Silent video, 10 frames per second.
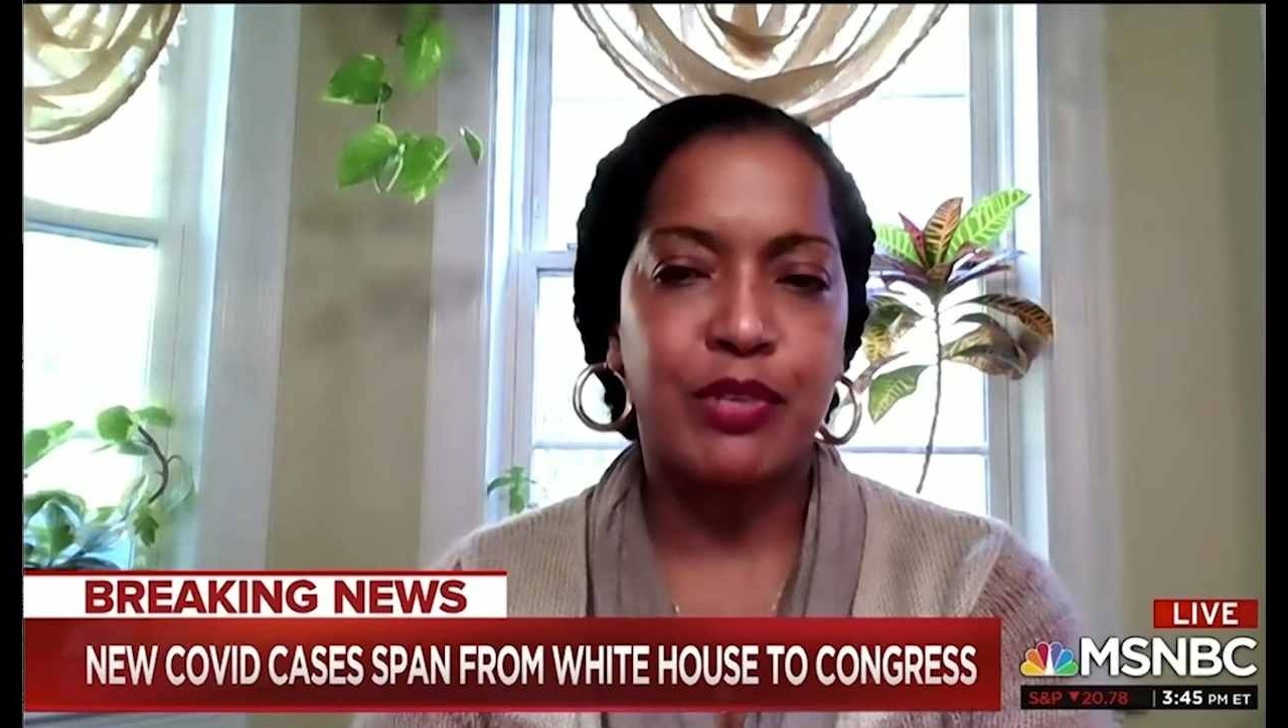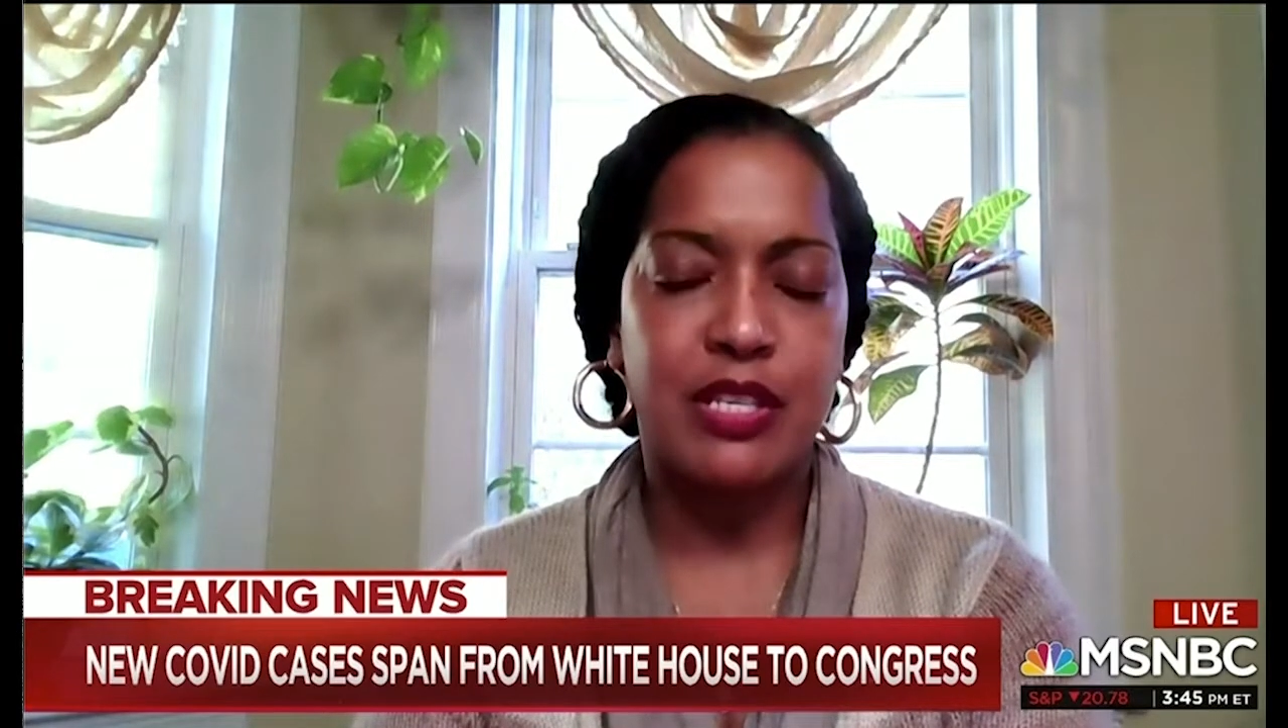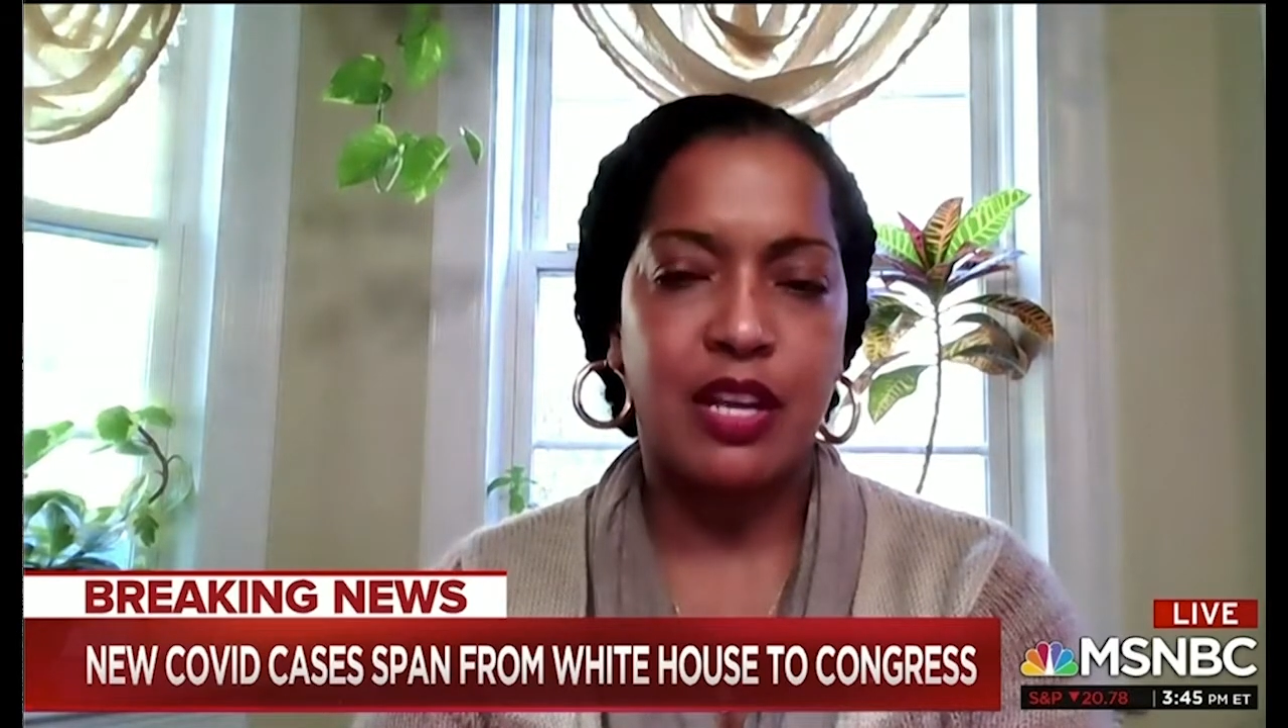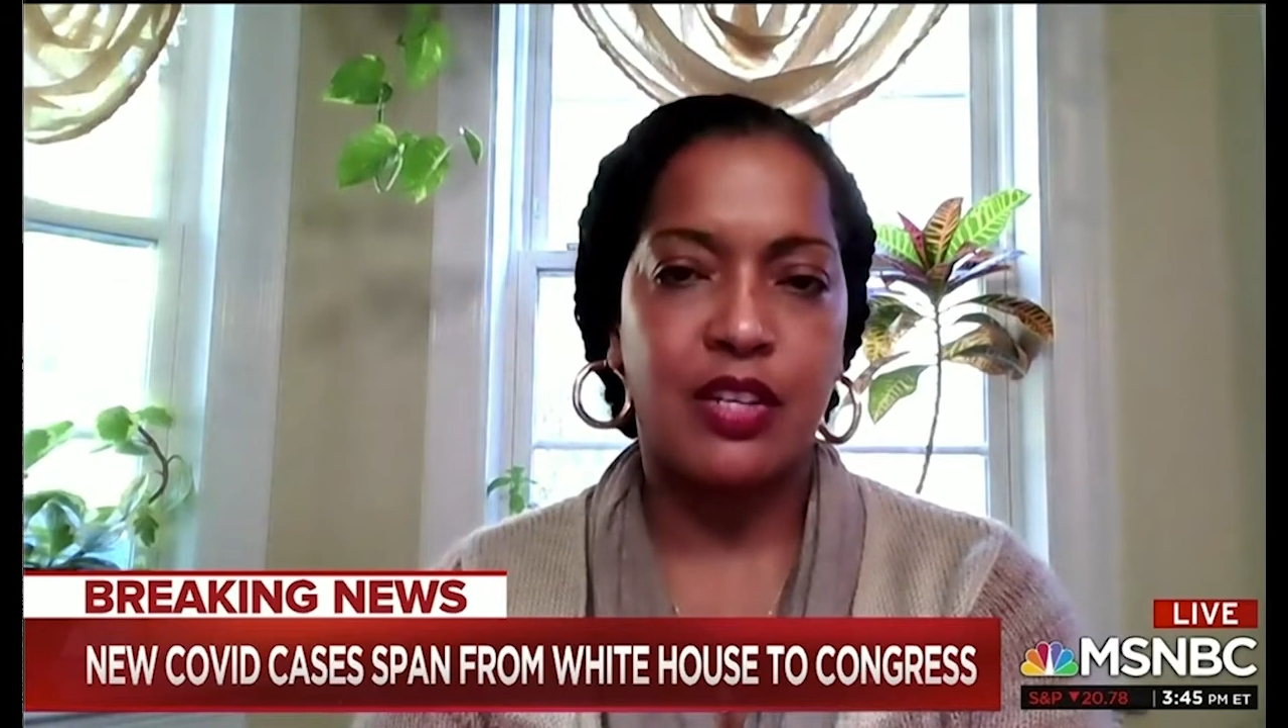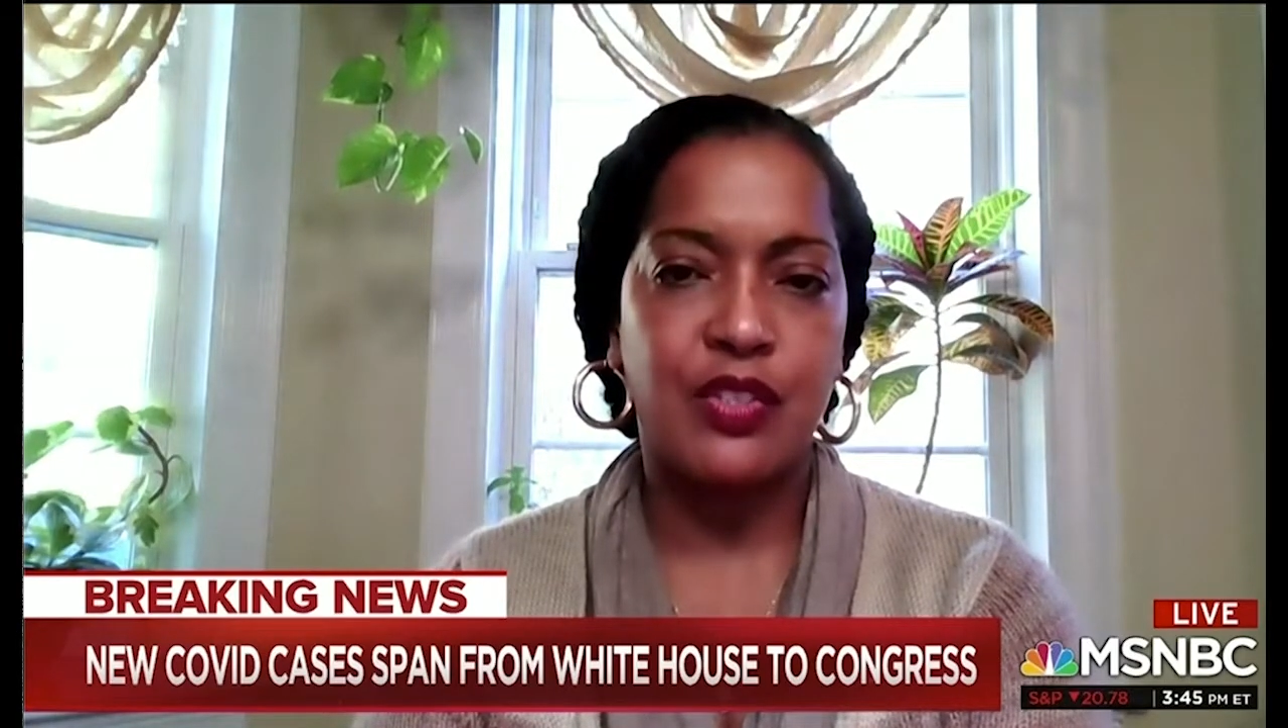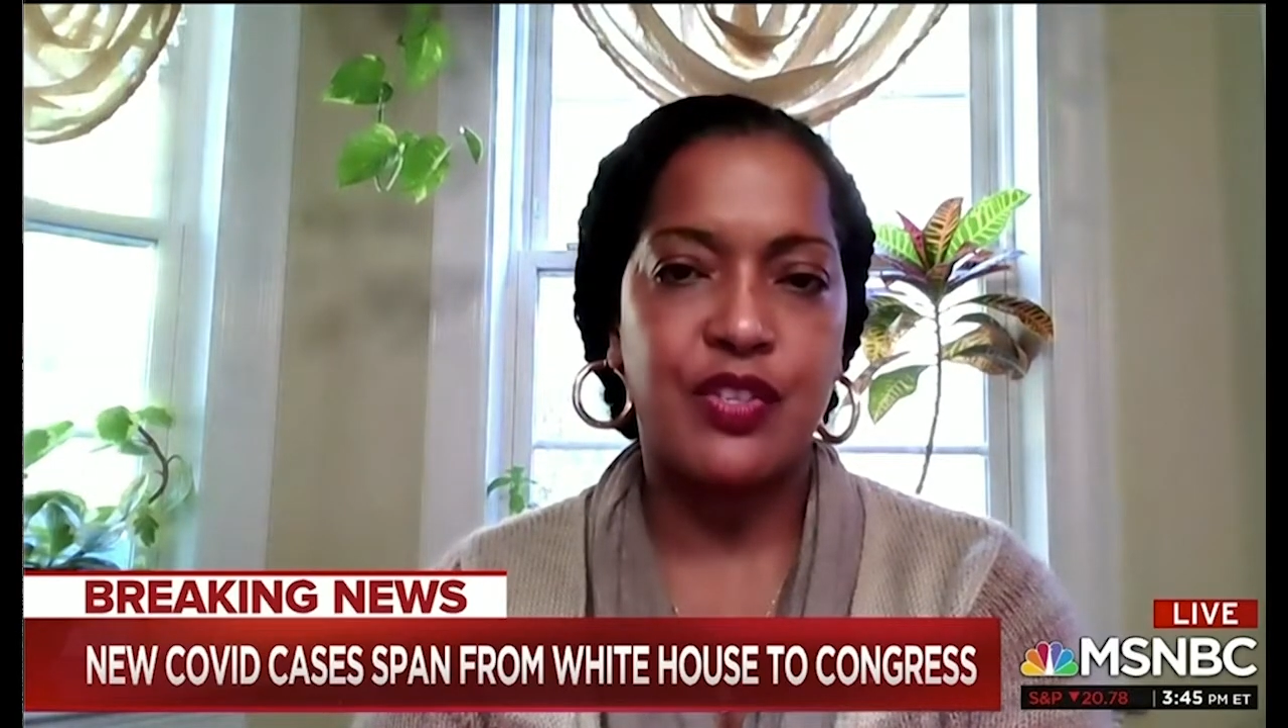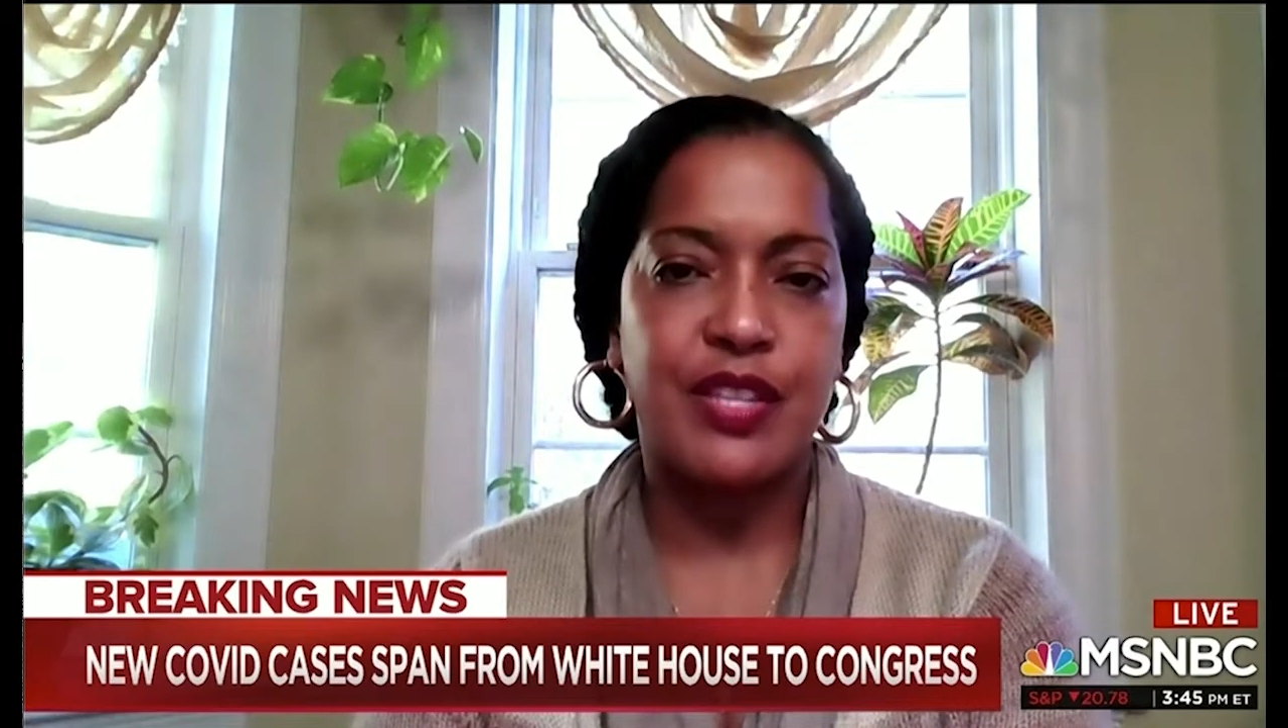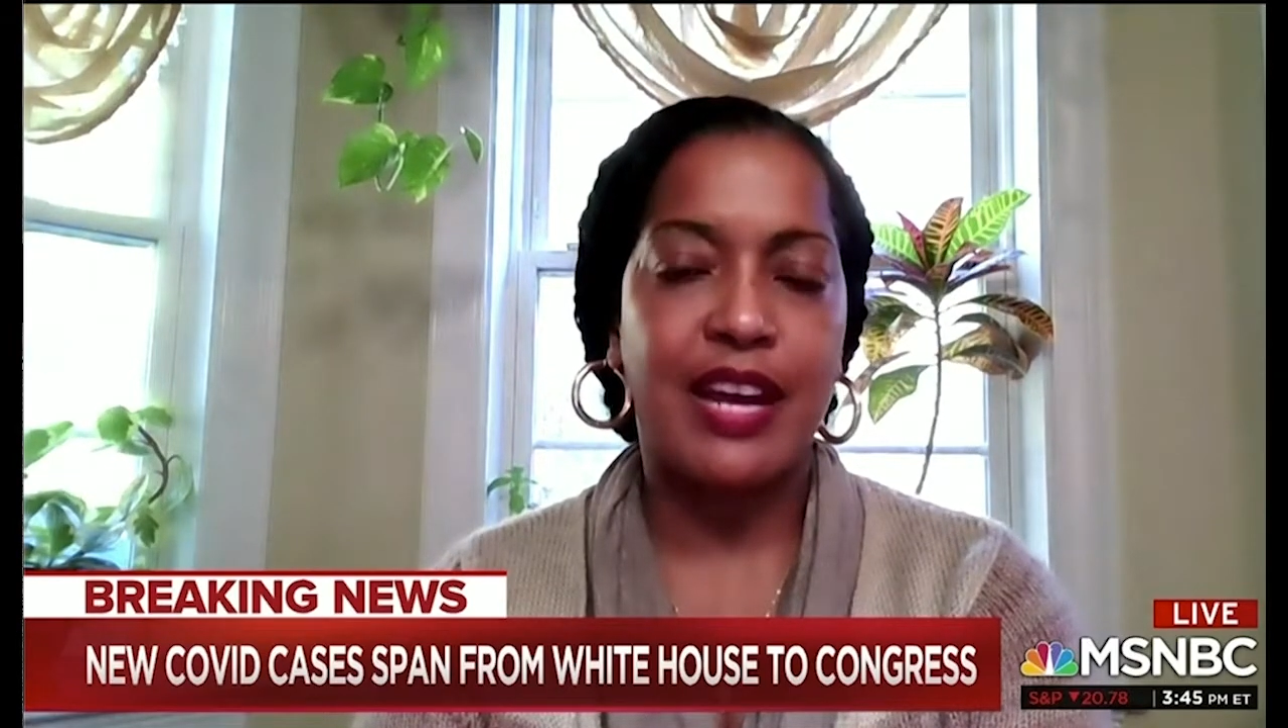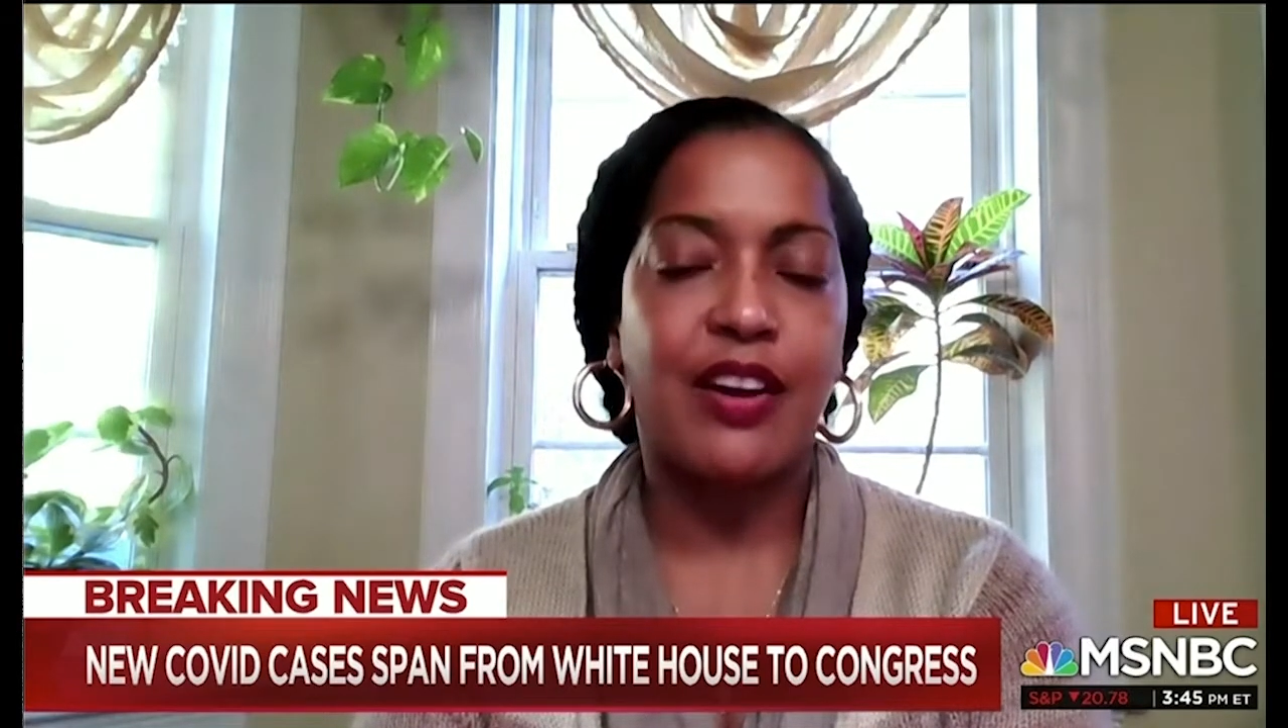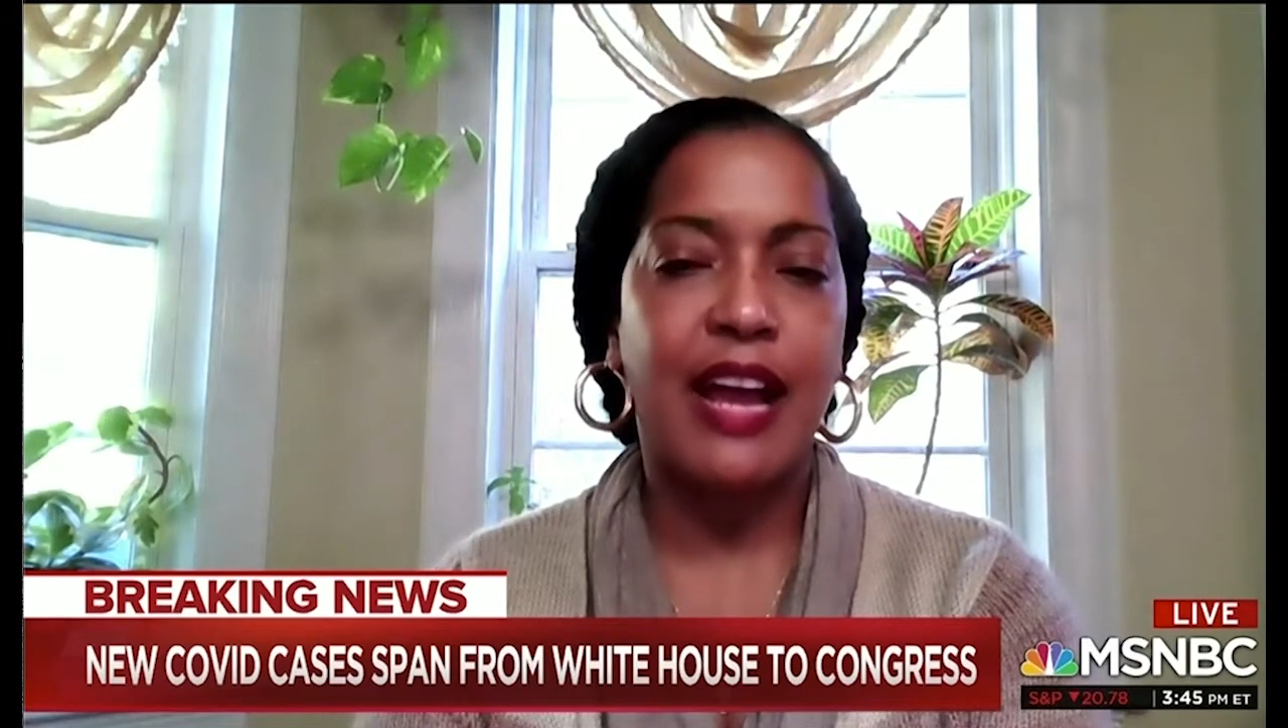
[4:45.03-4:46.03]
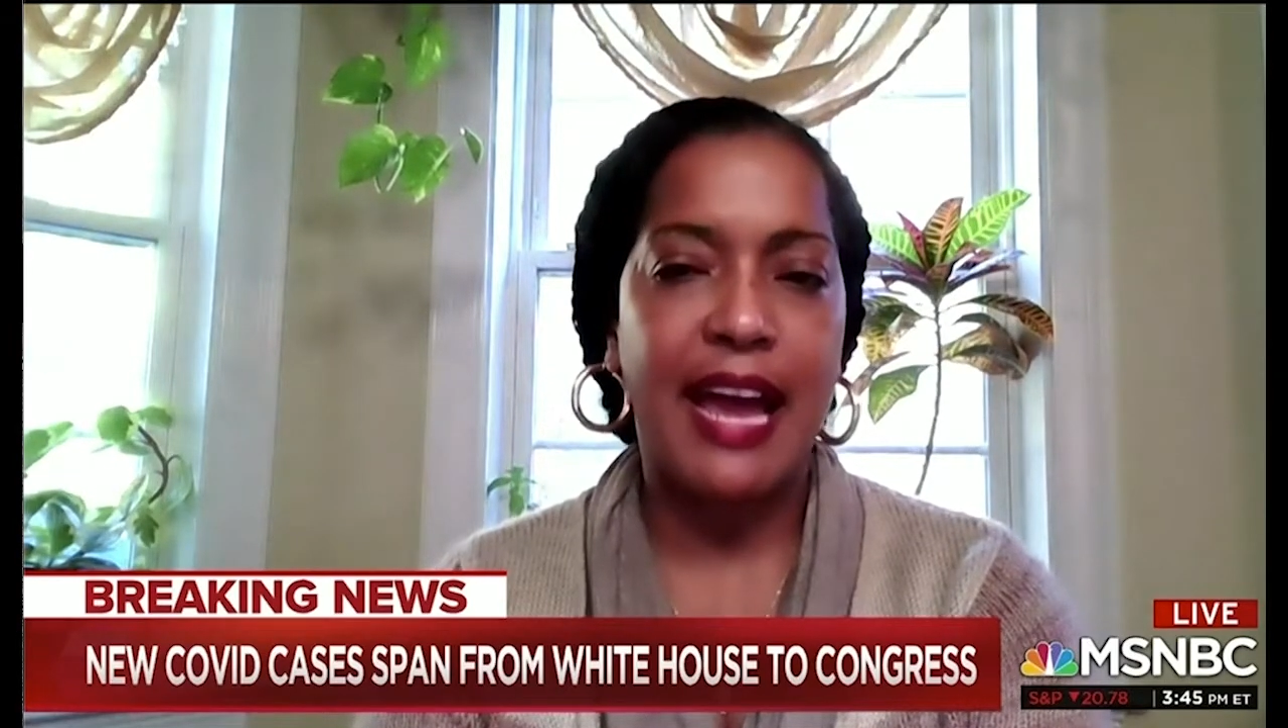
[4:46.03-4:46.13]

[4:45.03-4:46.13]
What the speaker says: results that are